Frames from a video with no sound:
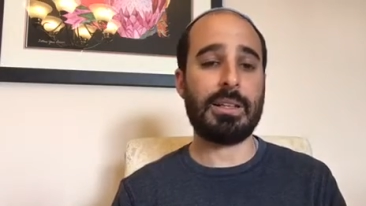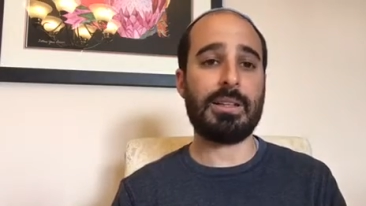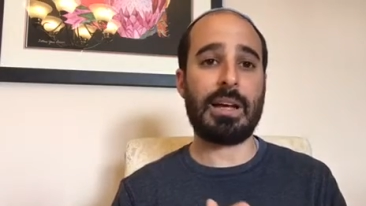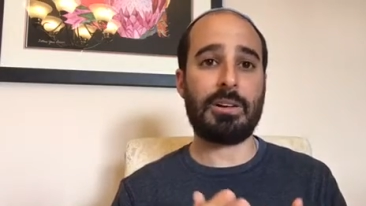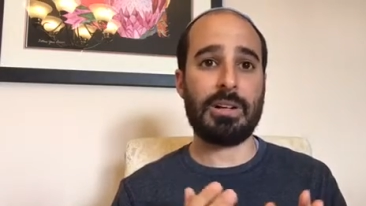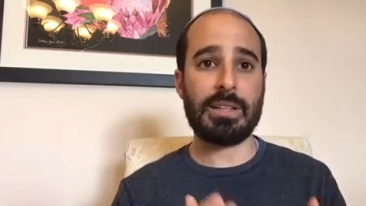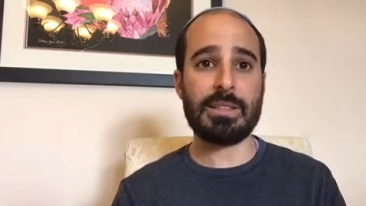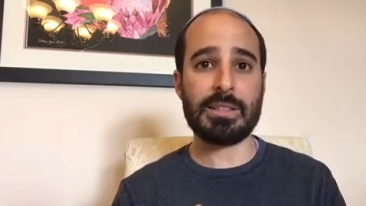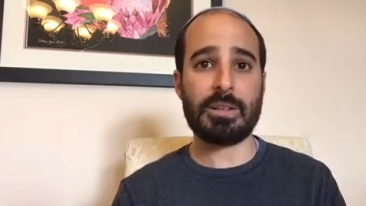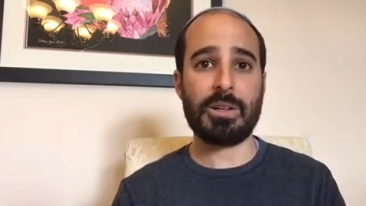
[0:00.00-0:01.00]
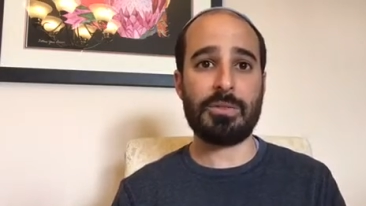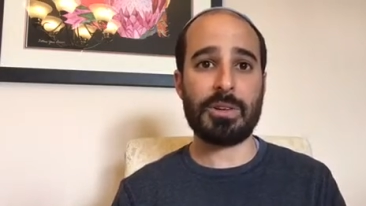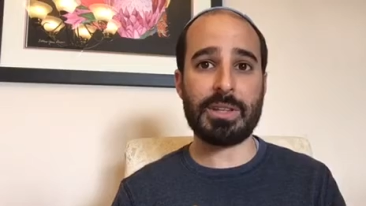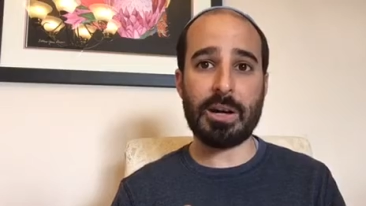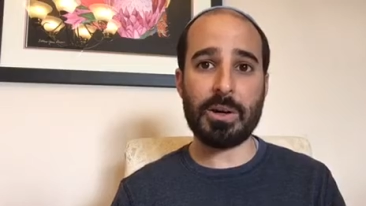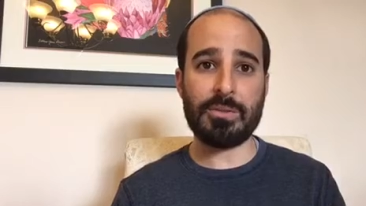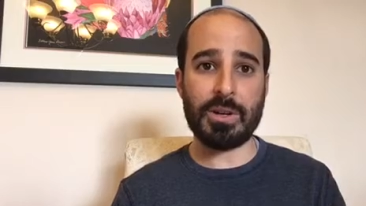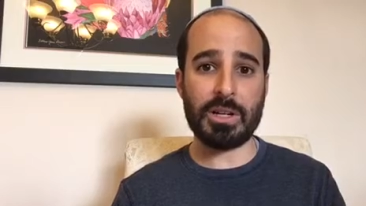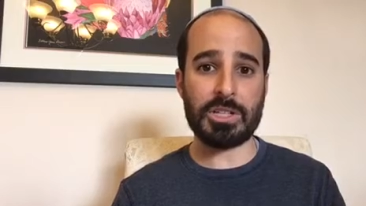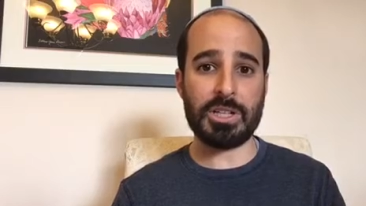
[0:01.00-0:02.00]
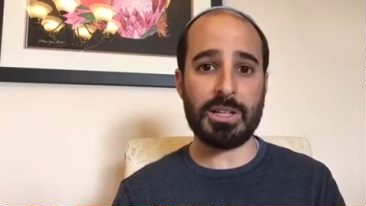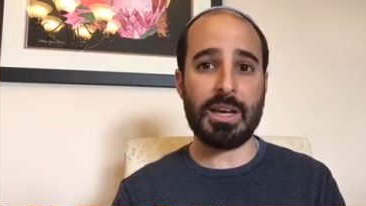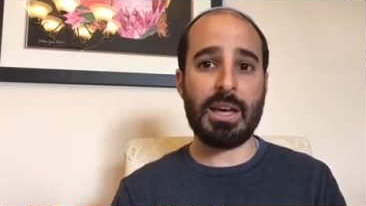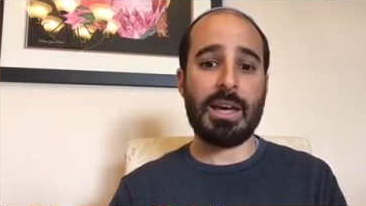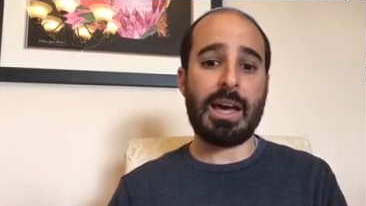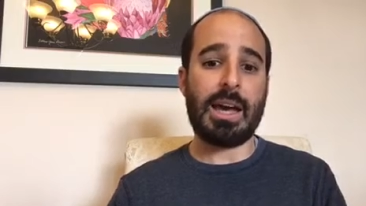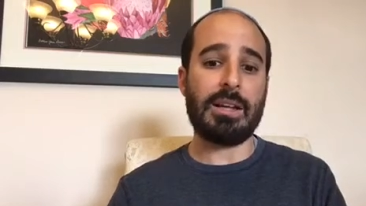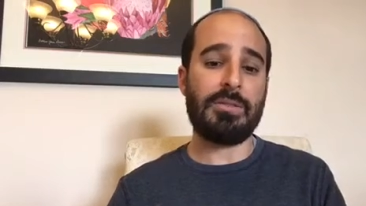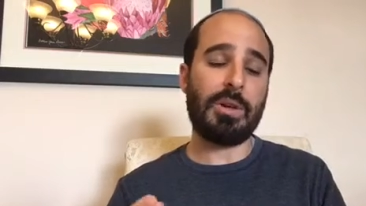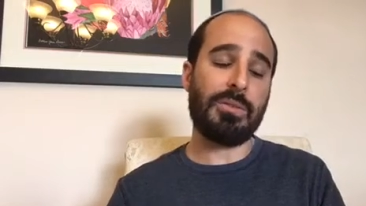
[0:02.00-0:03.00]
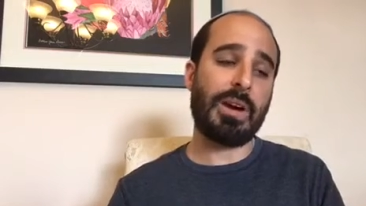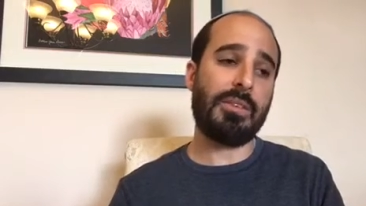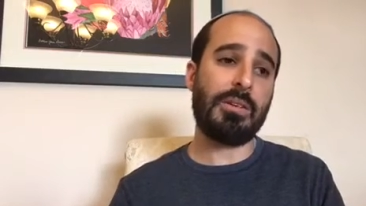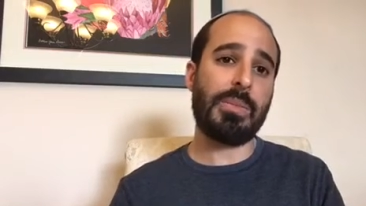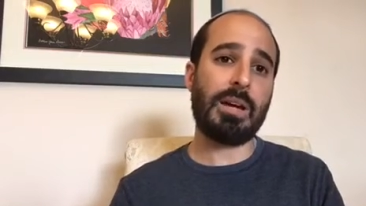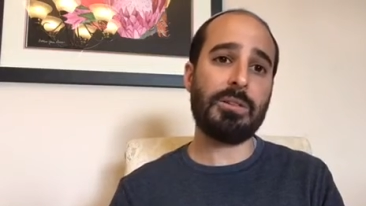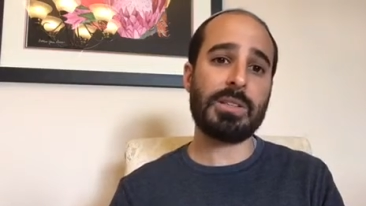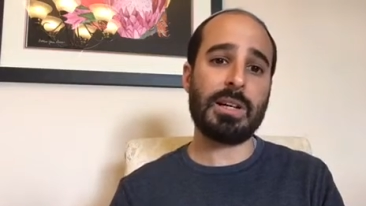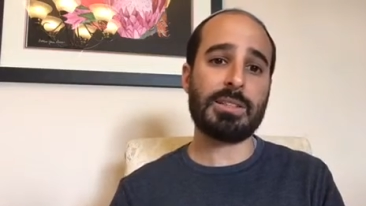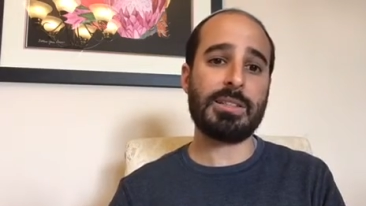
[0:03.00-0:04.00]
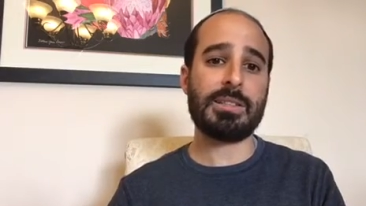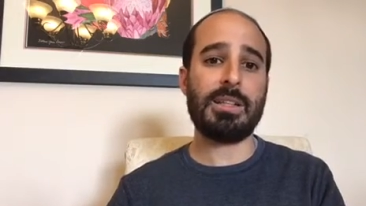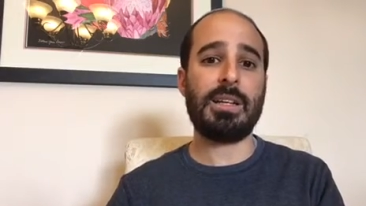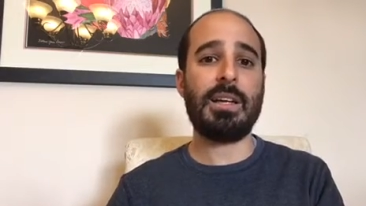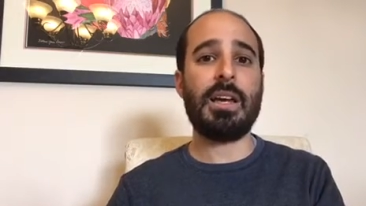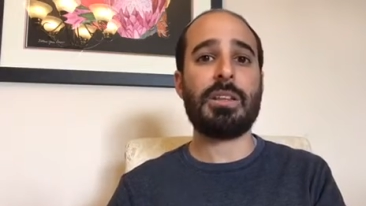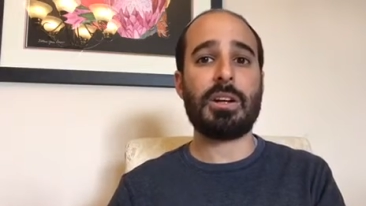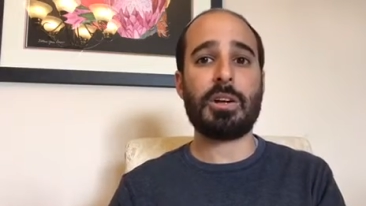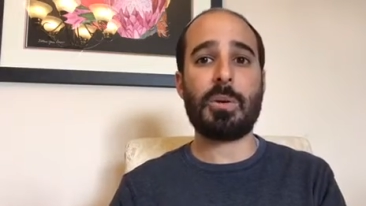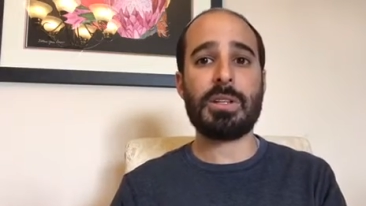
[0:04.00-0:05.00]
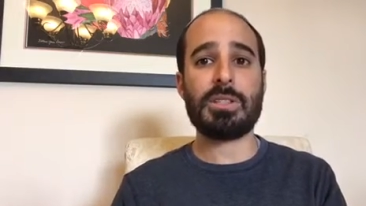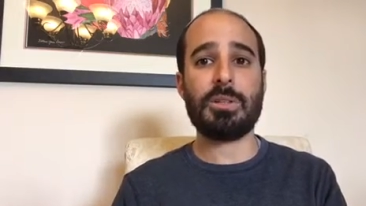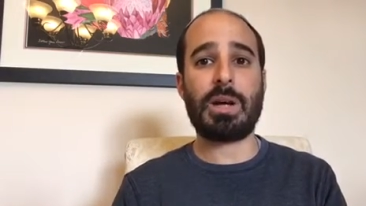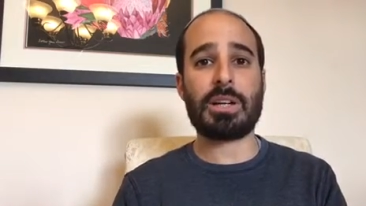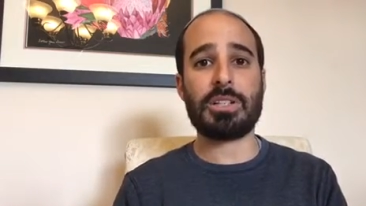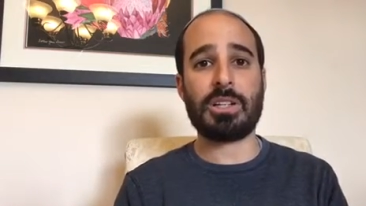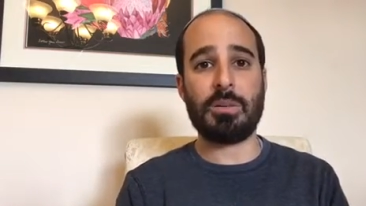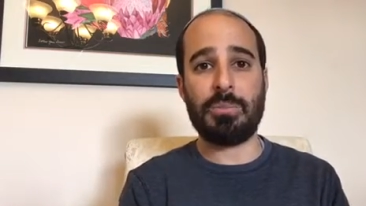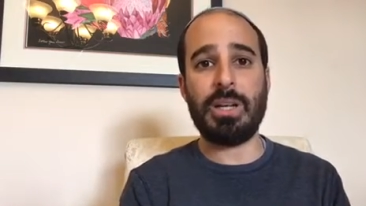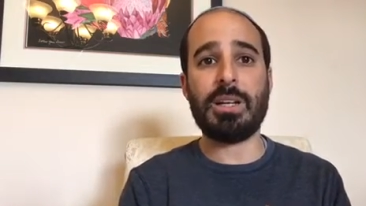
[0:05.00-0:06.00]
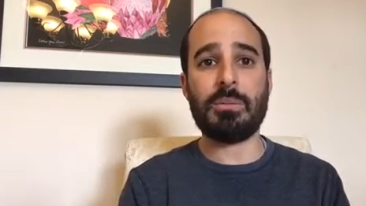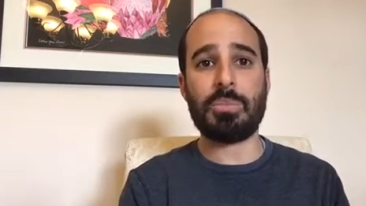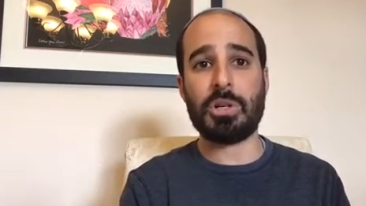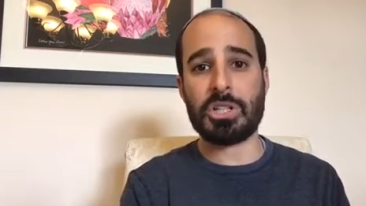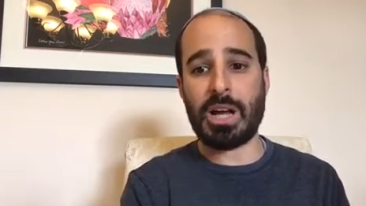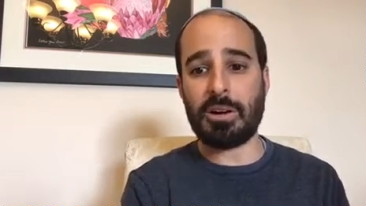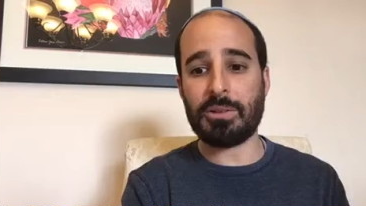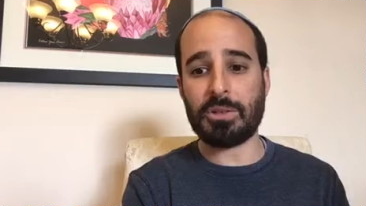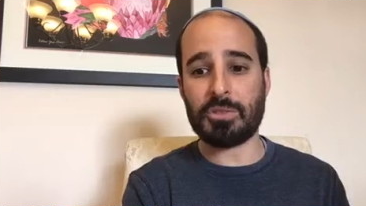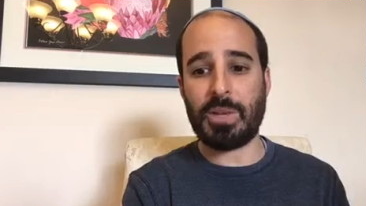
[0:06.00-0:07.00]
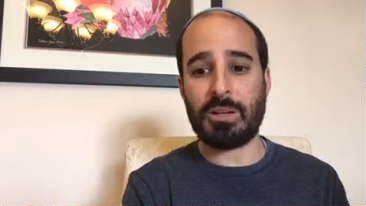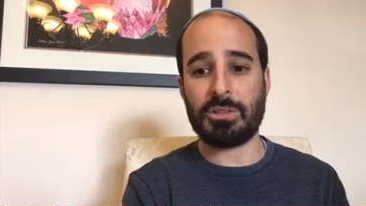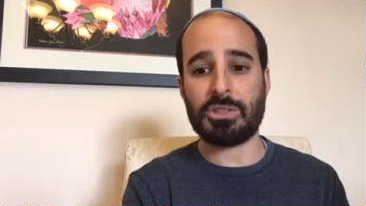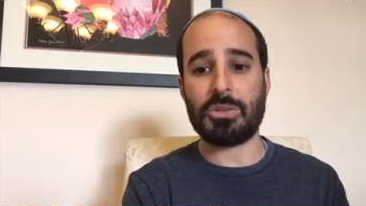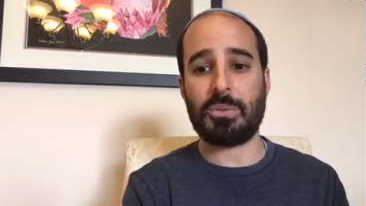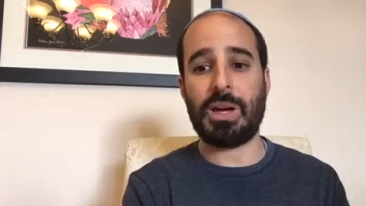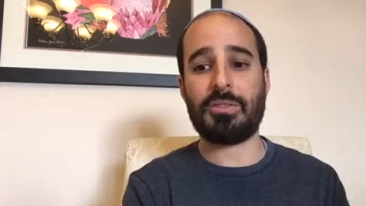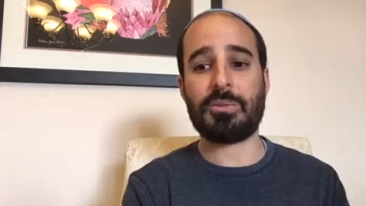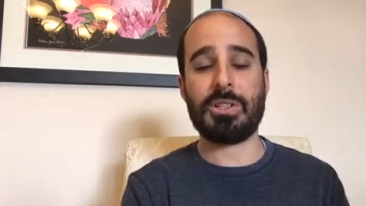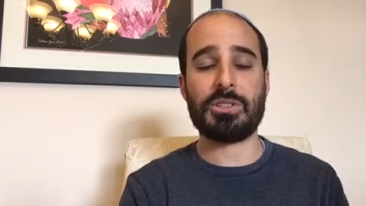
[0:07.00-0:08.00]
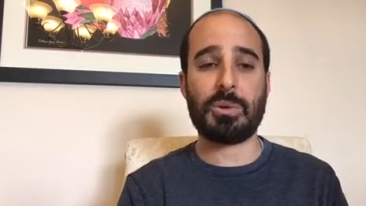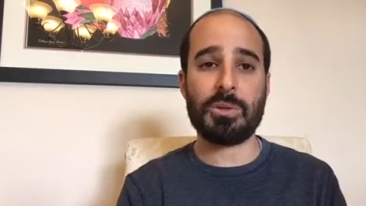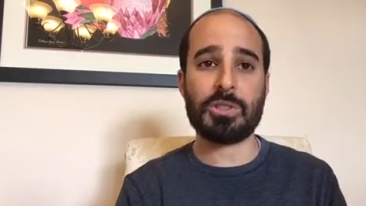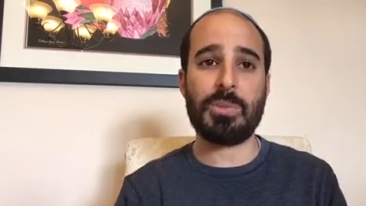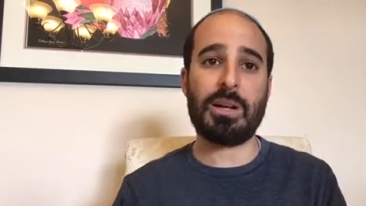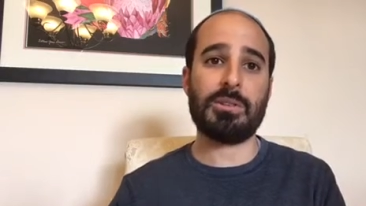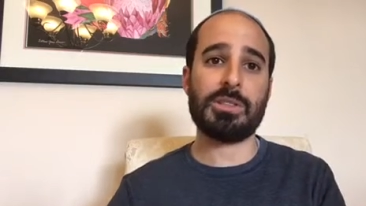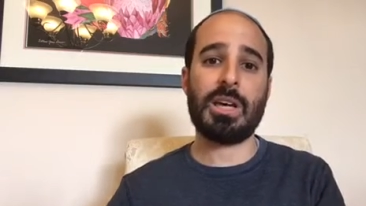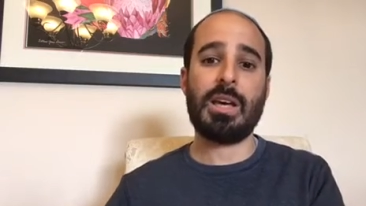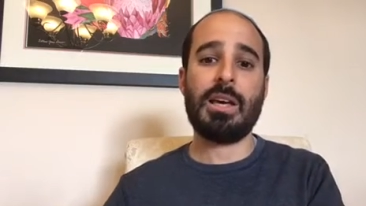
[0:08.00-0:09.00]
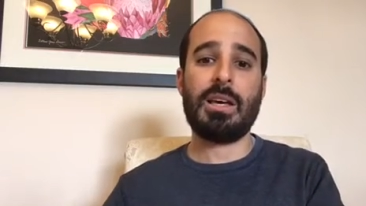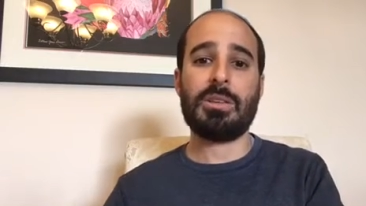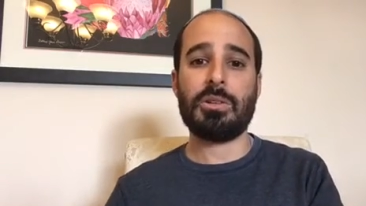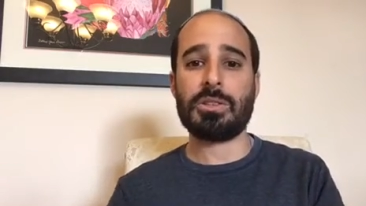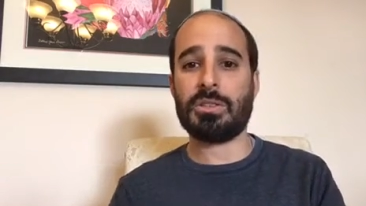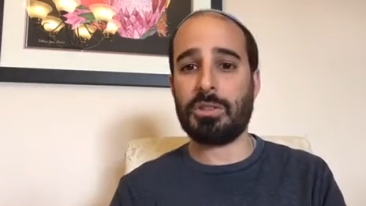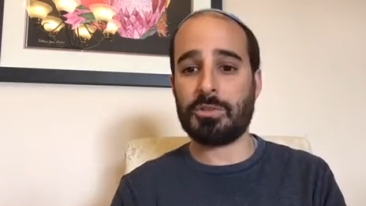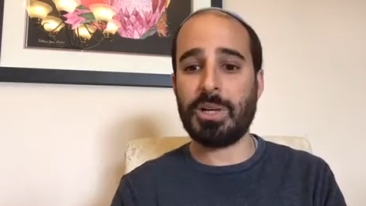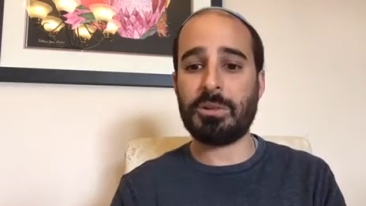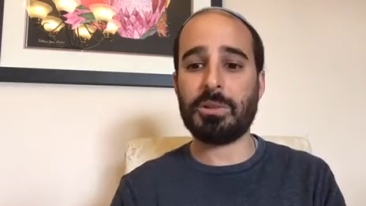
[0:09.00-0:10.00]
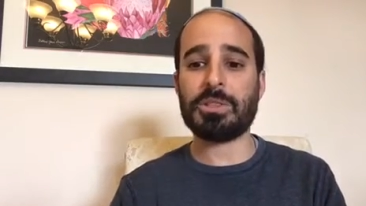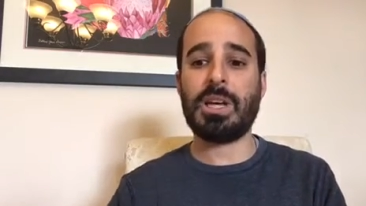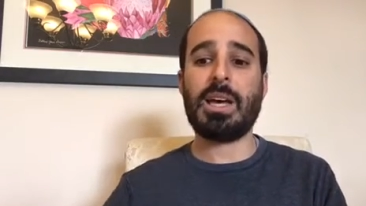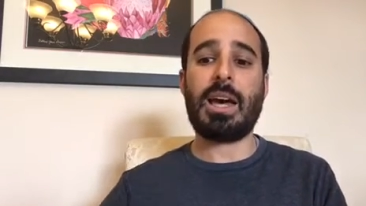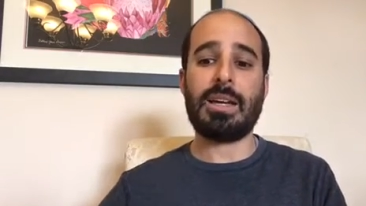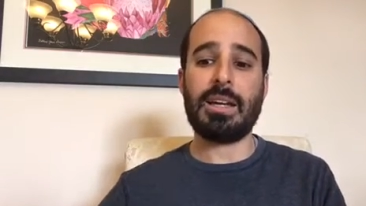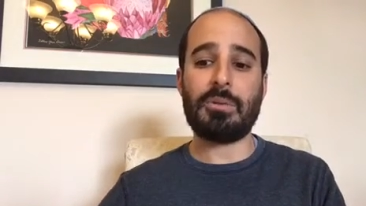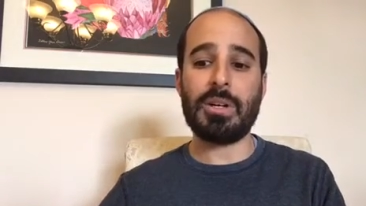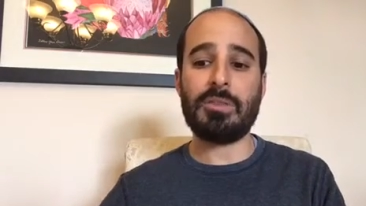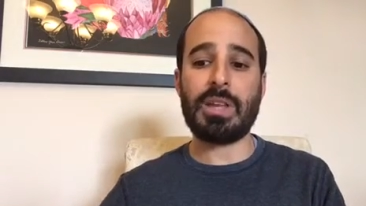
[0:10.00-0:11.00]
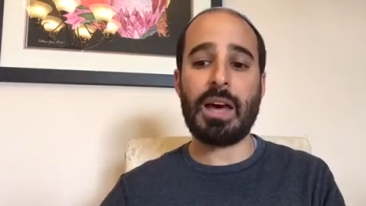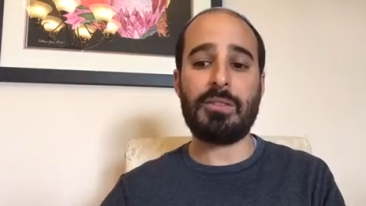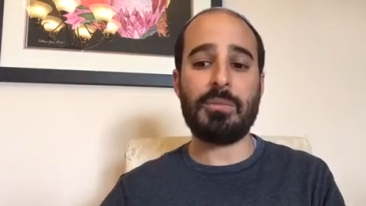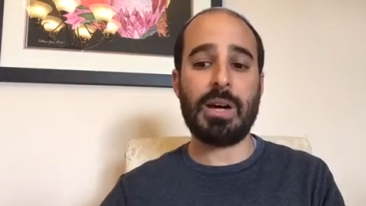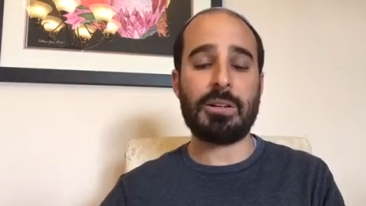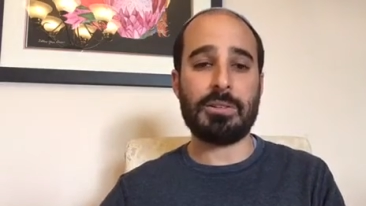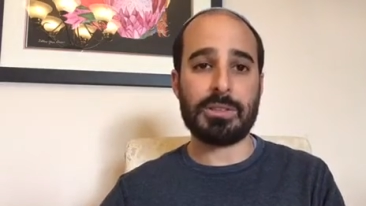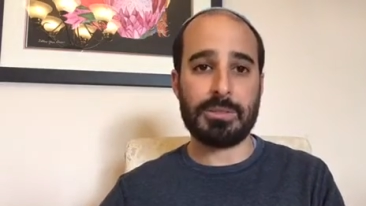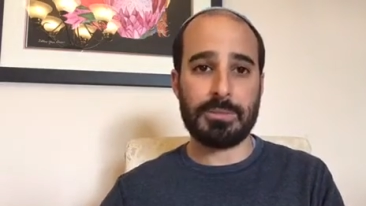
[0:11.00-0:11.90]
that are necessary for thyroid function. And if you have heavy metal toxicity, they're going to actually compete and push out those metals. So we have to restore those metals, those minerals, and get rid of the heavy metals.